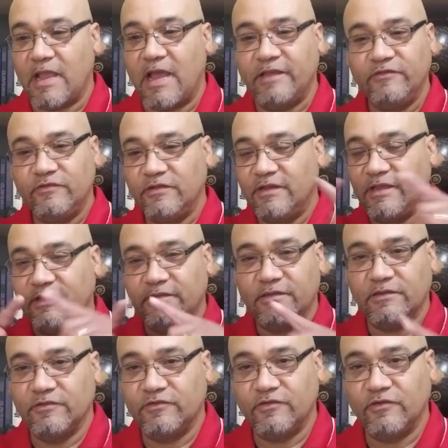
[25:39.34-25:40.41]
isolate
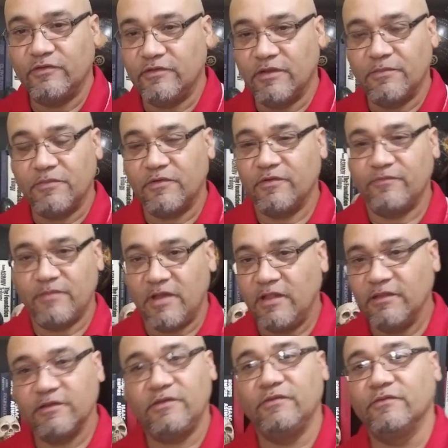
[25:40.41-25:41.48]
a certain number of
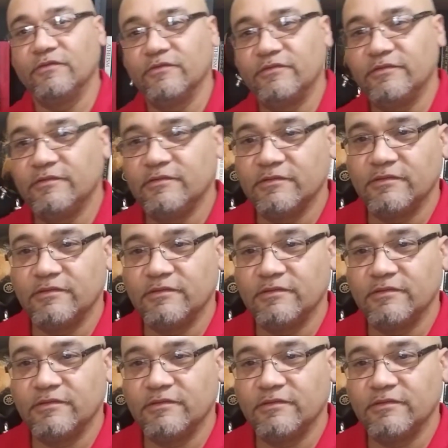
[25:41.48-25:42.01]
molecules.